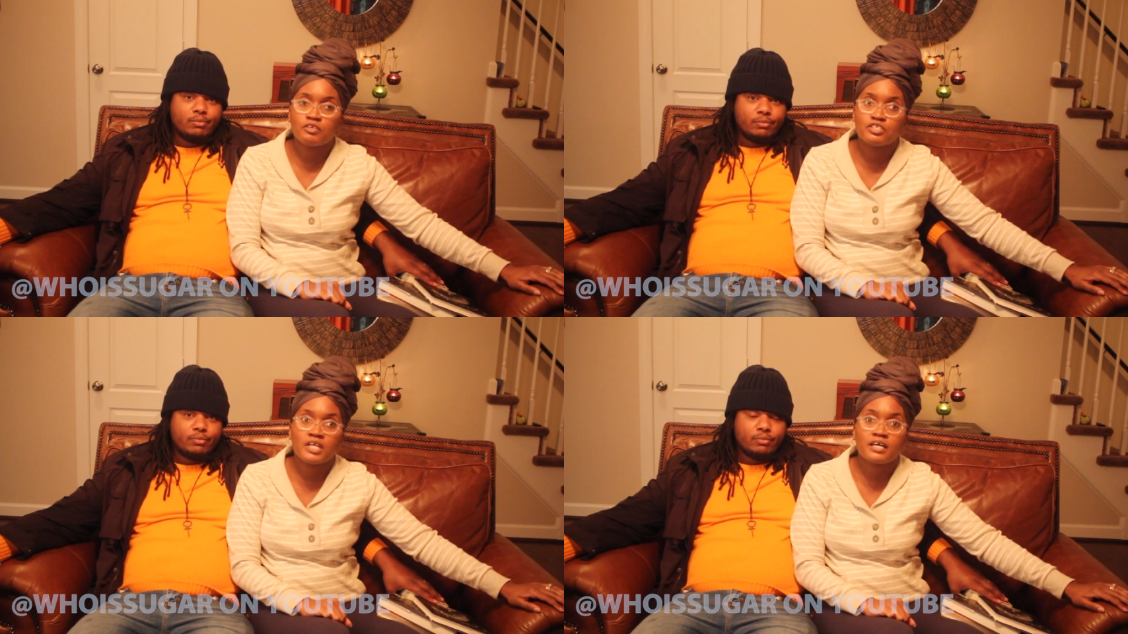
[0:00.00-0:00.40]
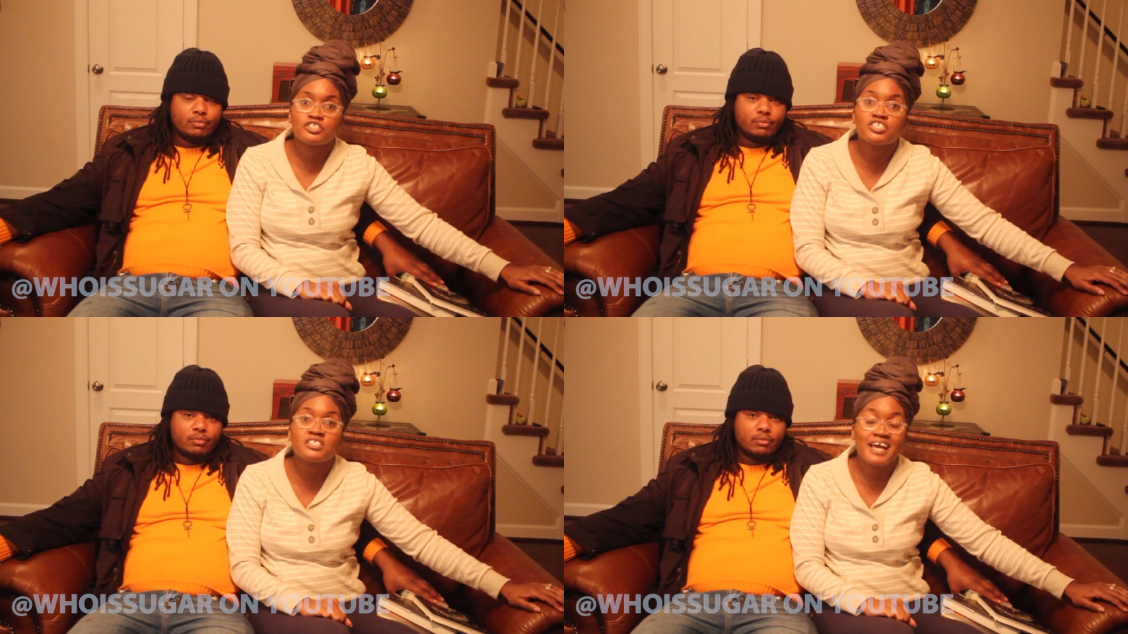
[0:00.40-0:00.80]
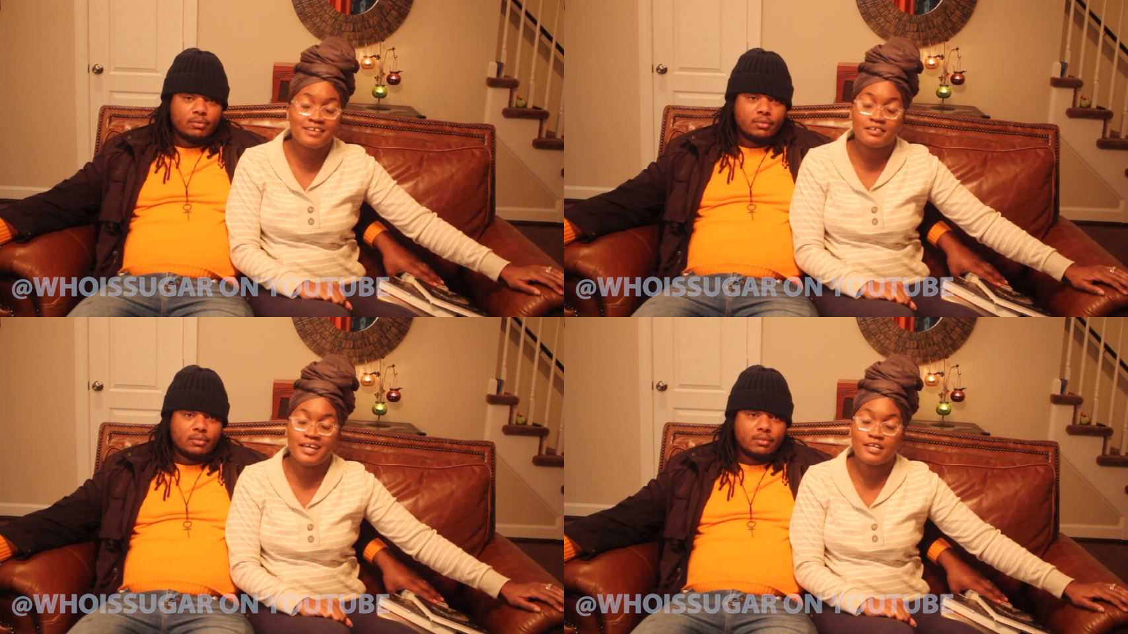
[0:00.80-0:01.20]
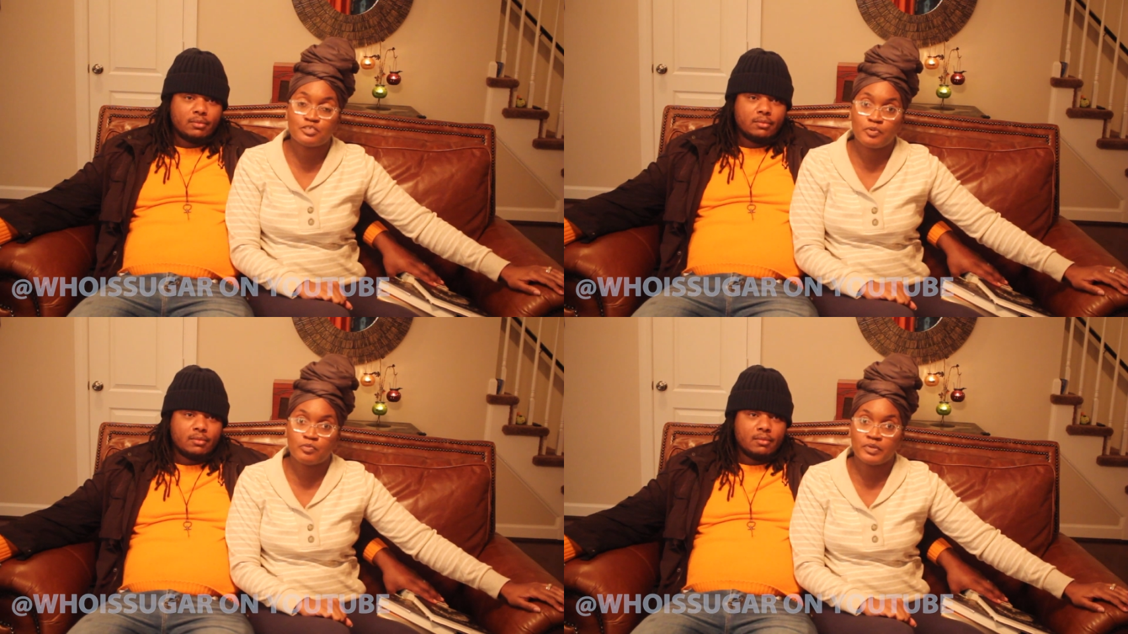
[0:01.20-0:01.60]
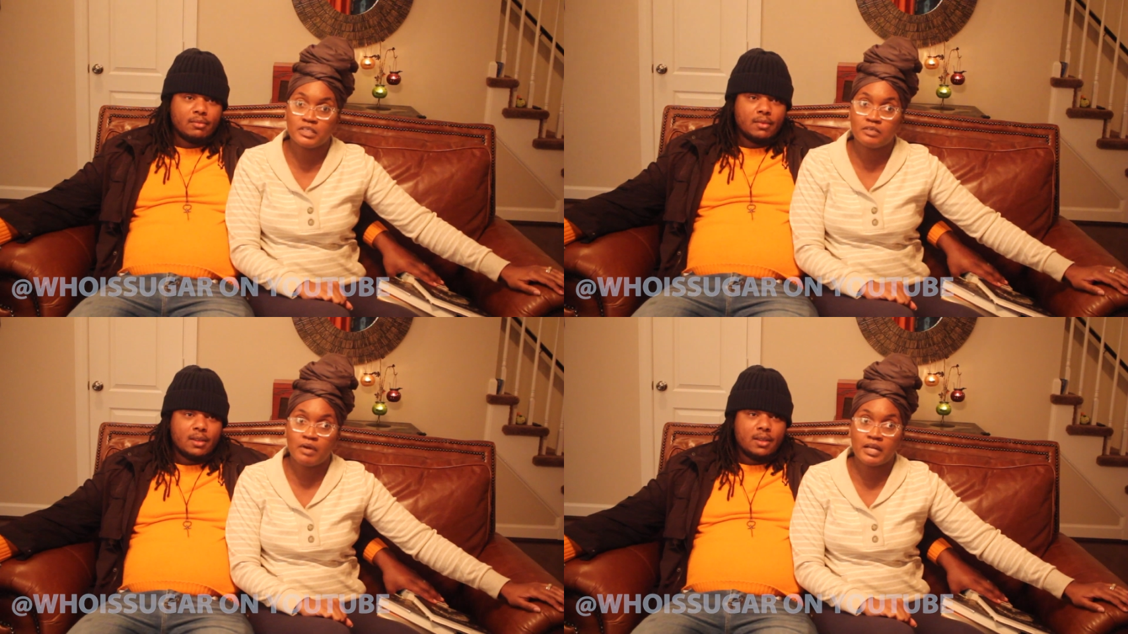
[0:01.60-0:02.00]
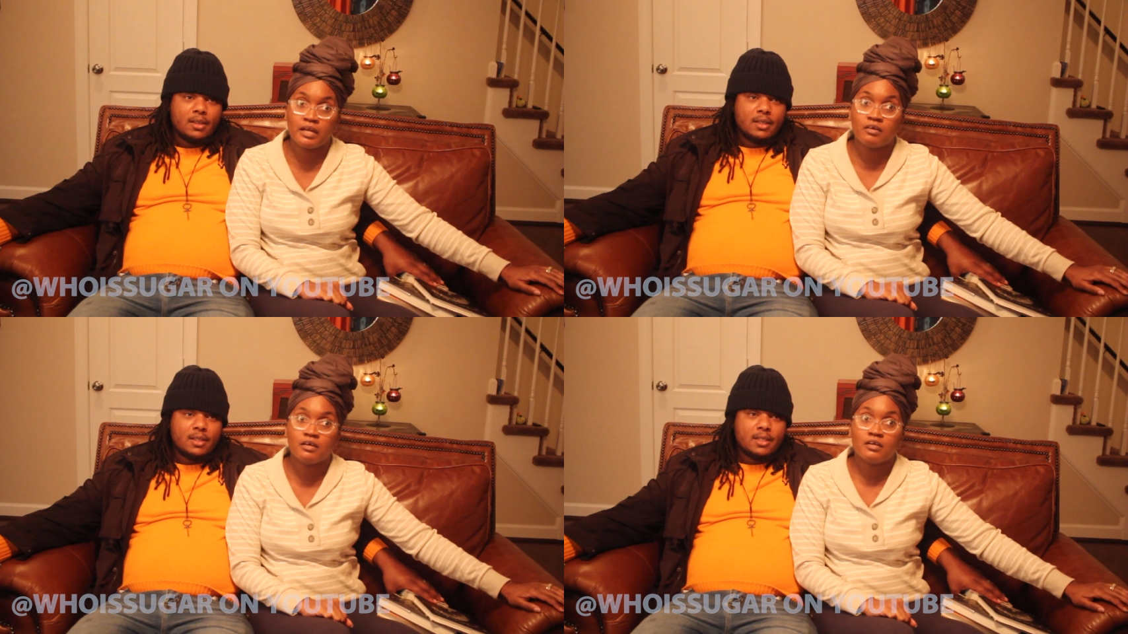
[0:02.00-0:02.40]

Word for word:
Speaker 1: No, she's not. She's acting age appropriately right now.